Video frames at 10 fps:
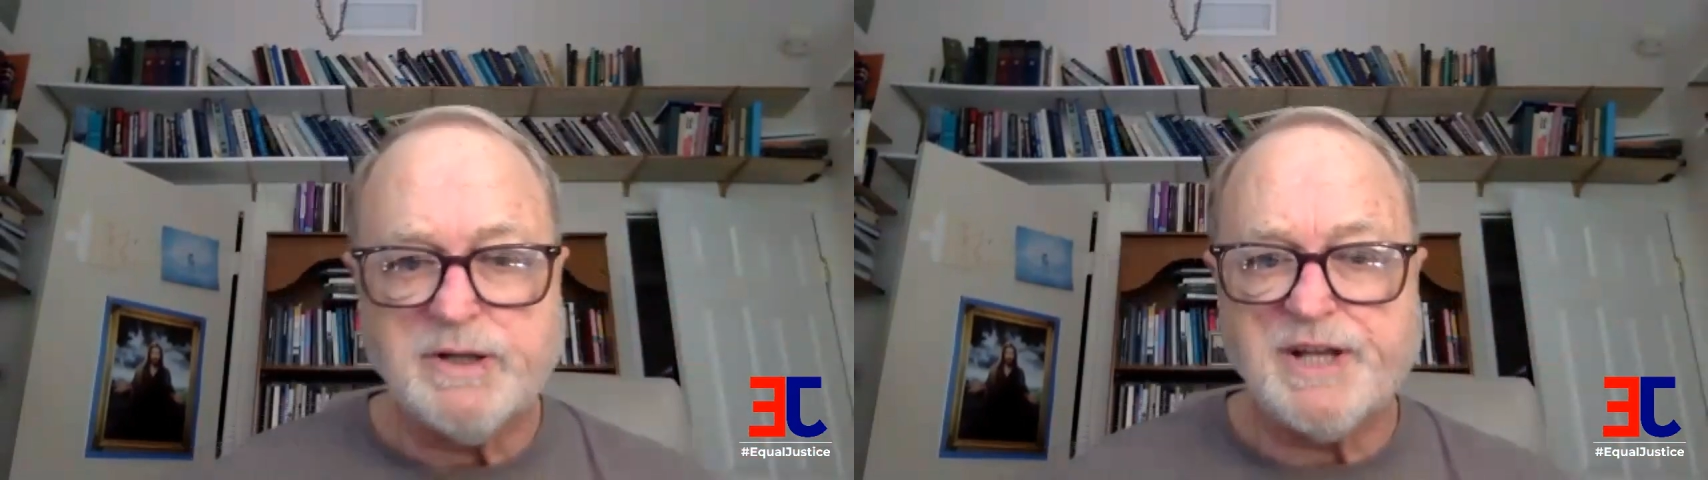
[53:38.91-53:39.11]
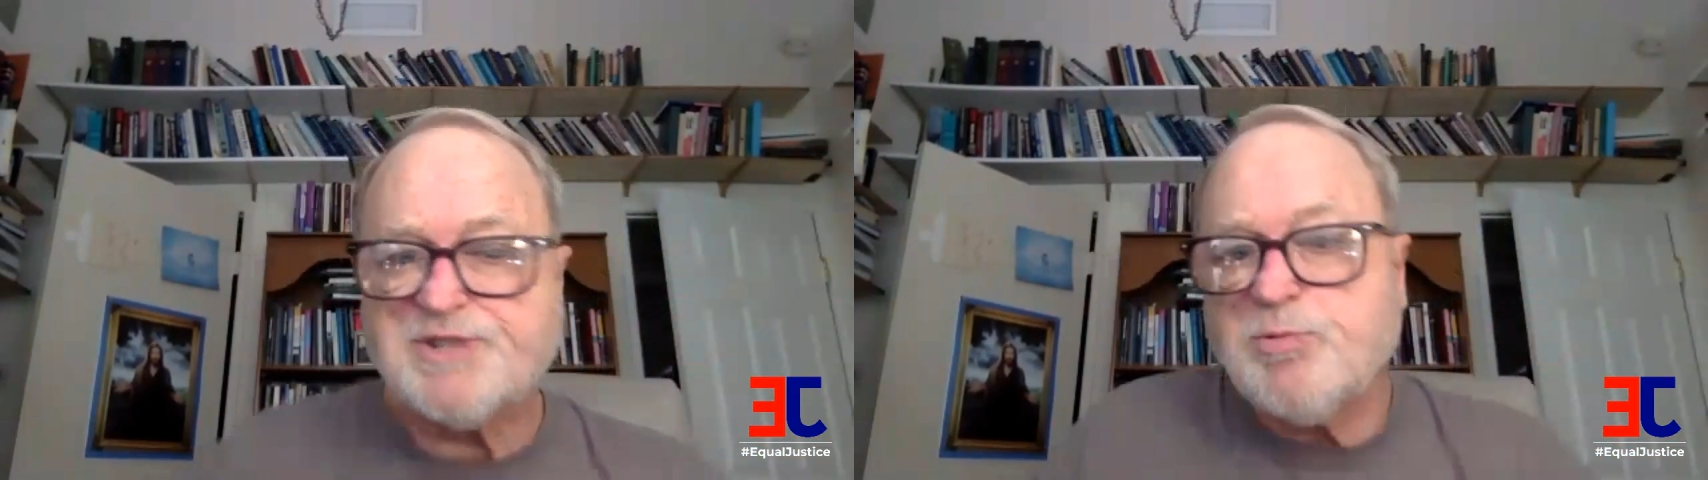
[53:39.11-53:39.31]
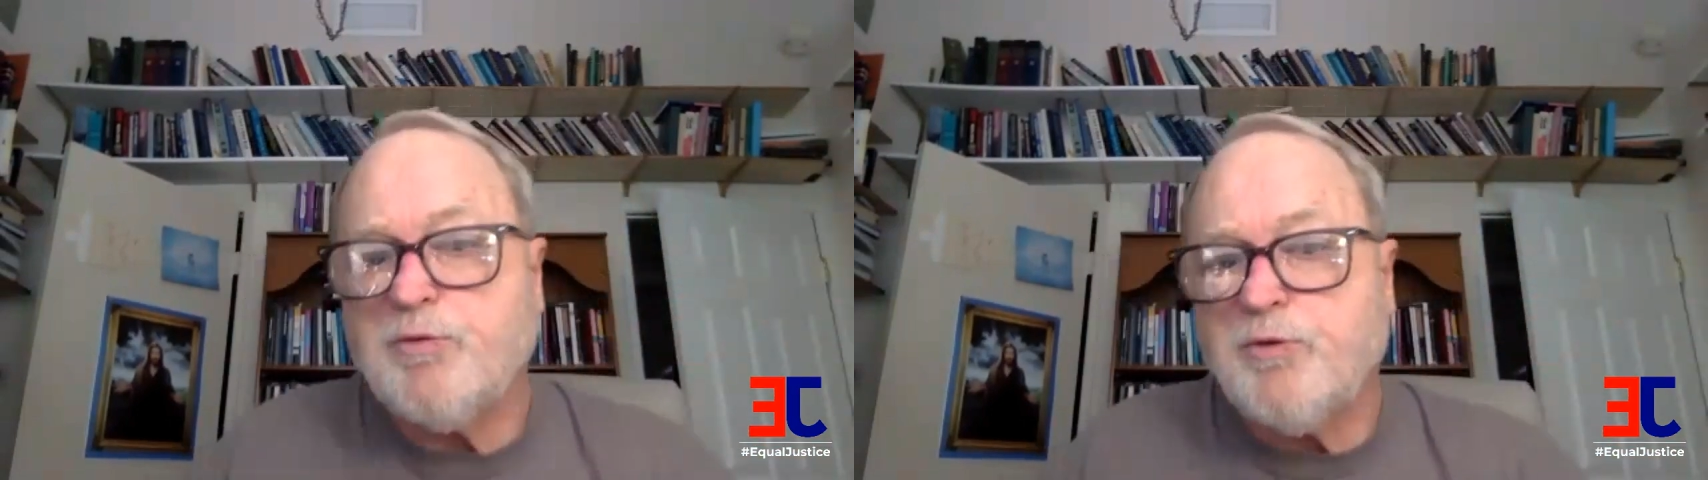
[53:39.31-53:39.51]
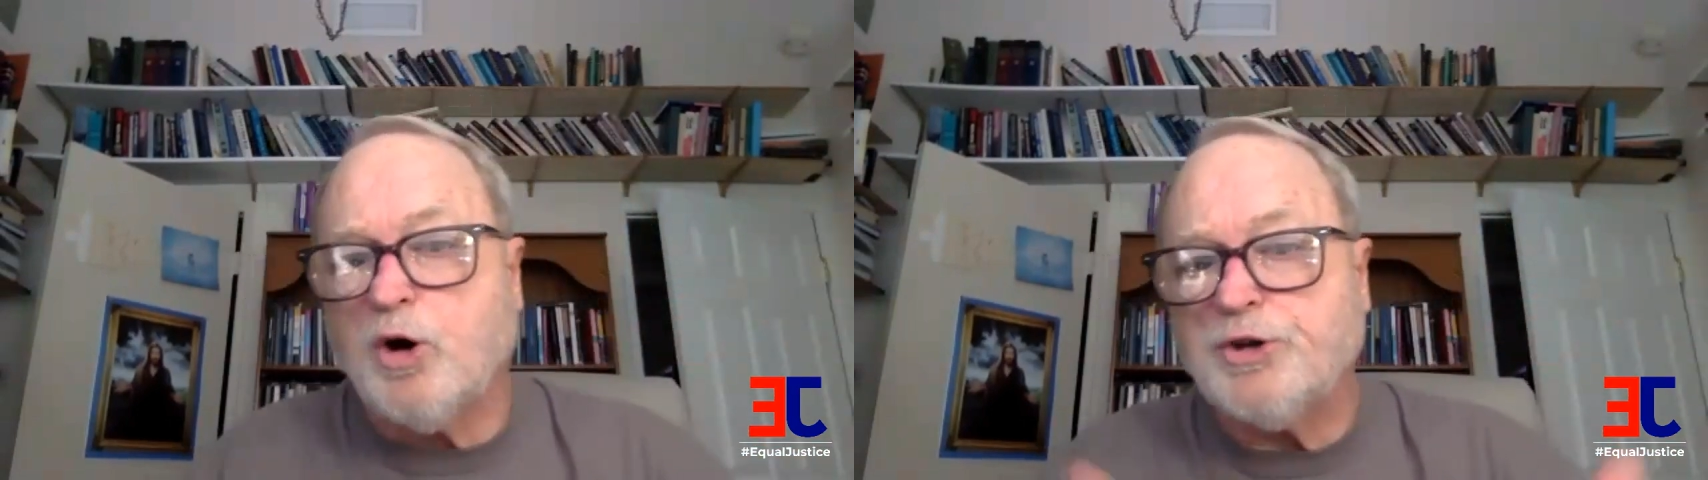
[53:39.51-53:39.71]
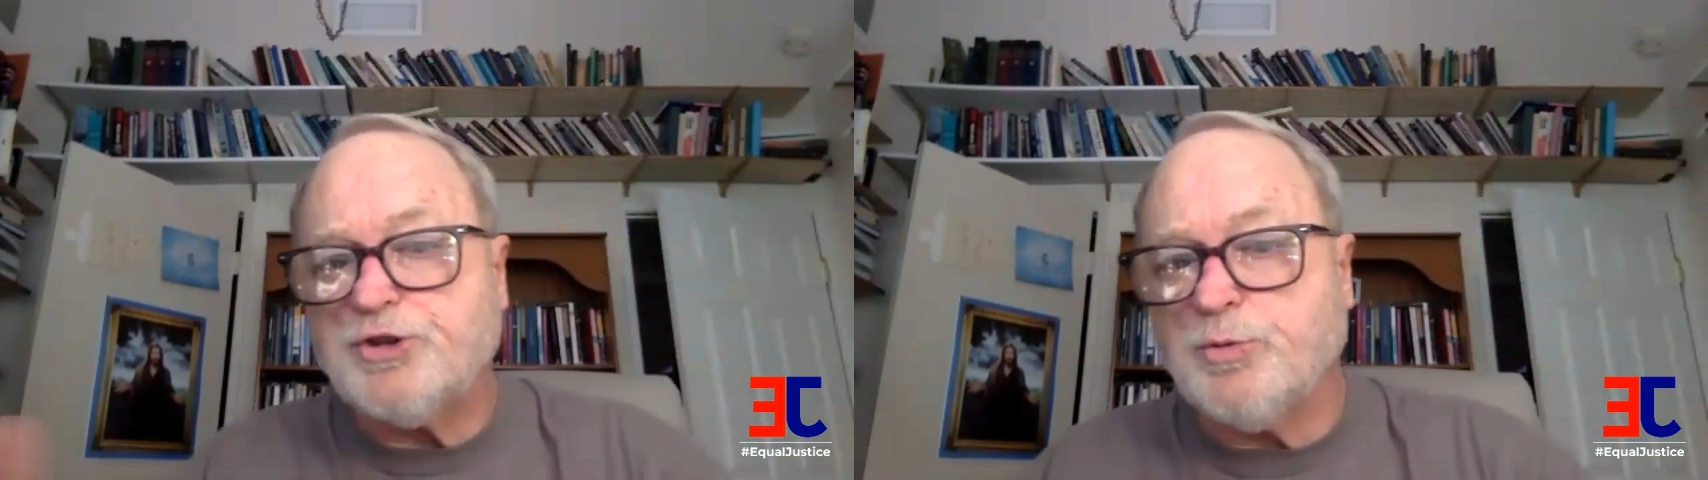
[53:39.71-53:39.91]
Let's move
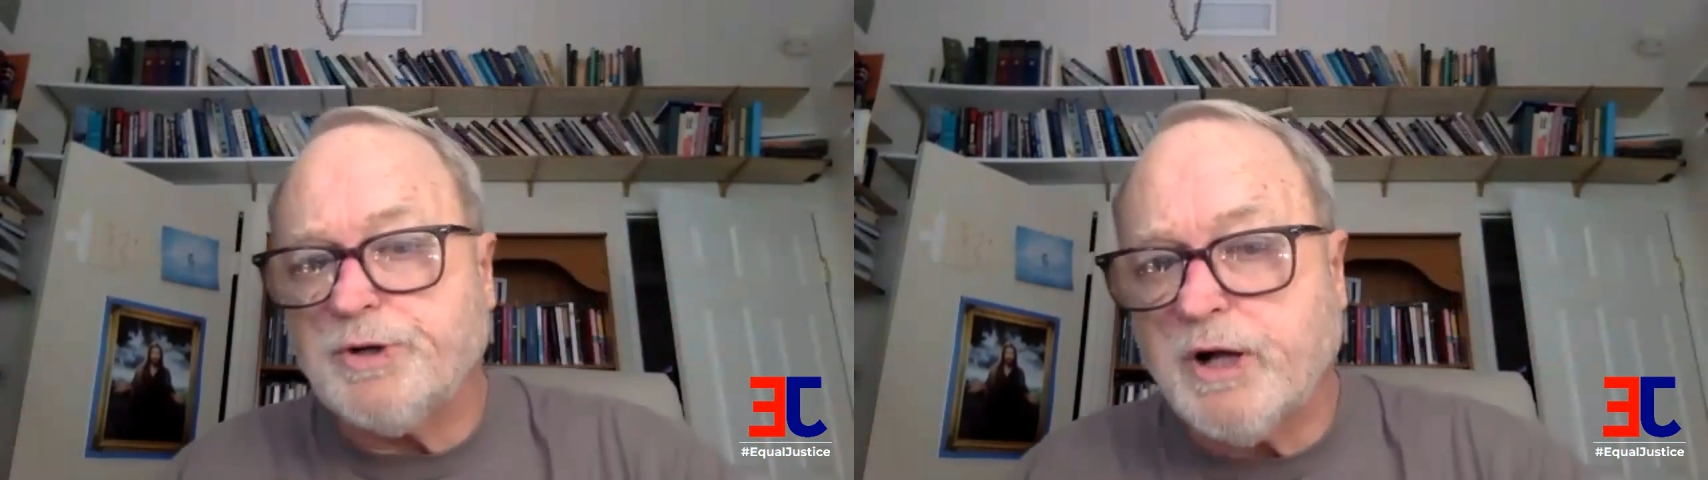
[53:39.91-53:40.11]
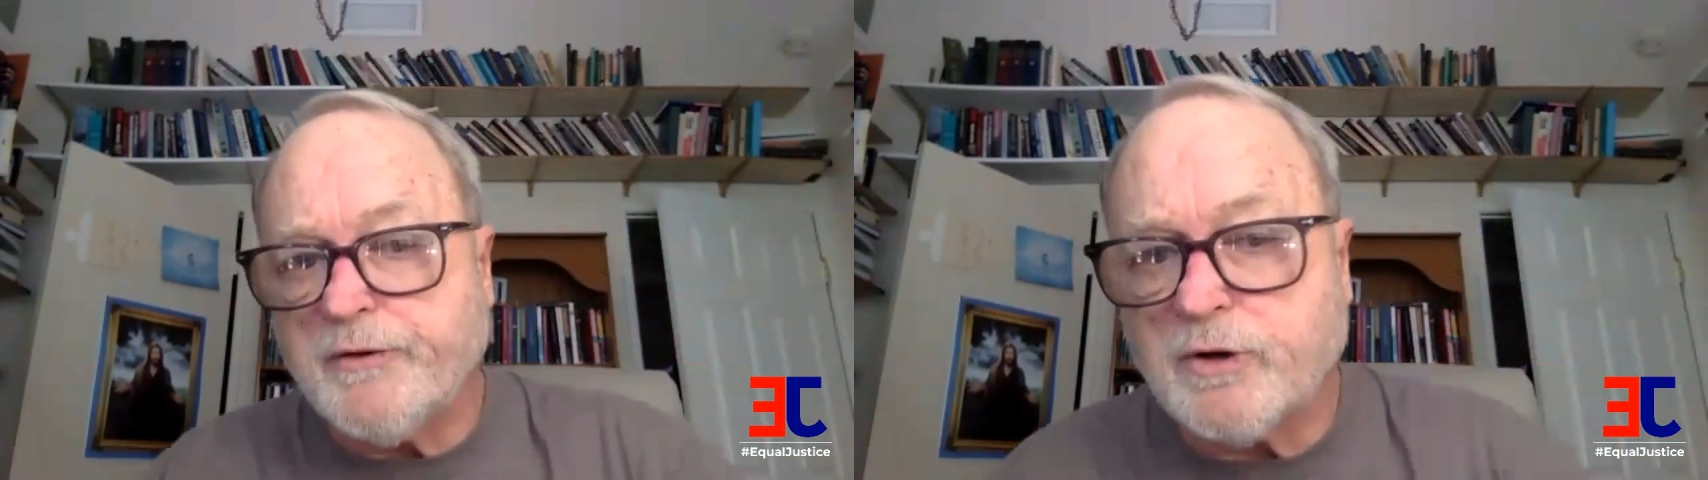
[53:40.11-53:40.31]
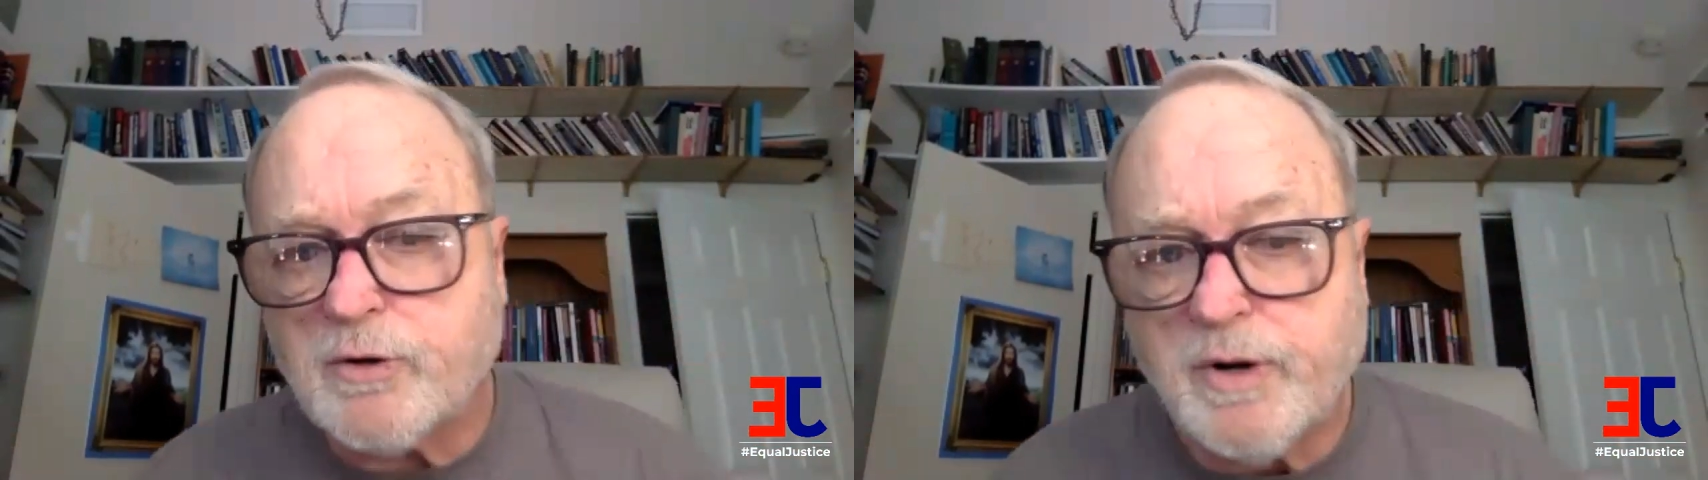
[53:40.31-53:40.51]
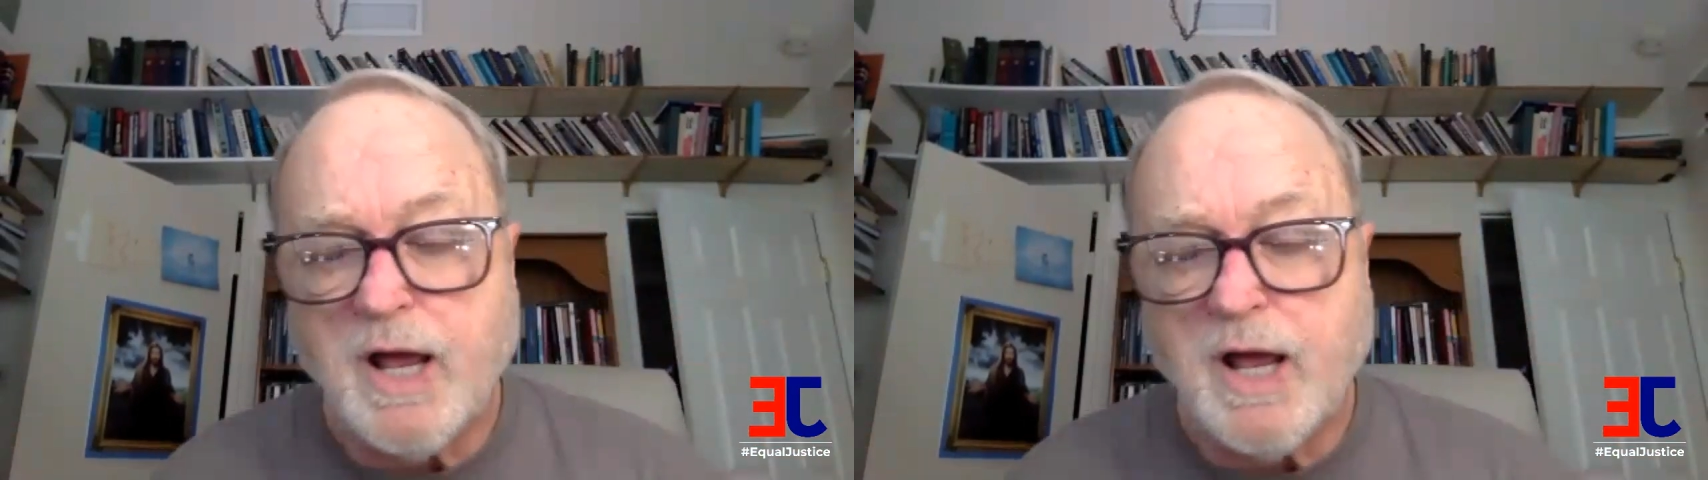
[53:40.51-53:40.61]
on to another.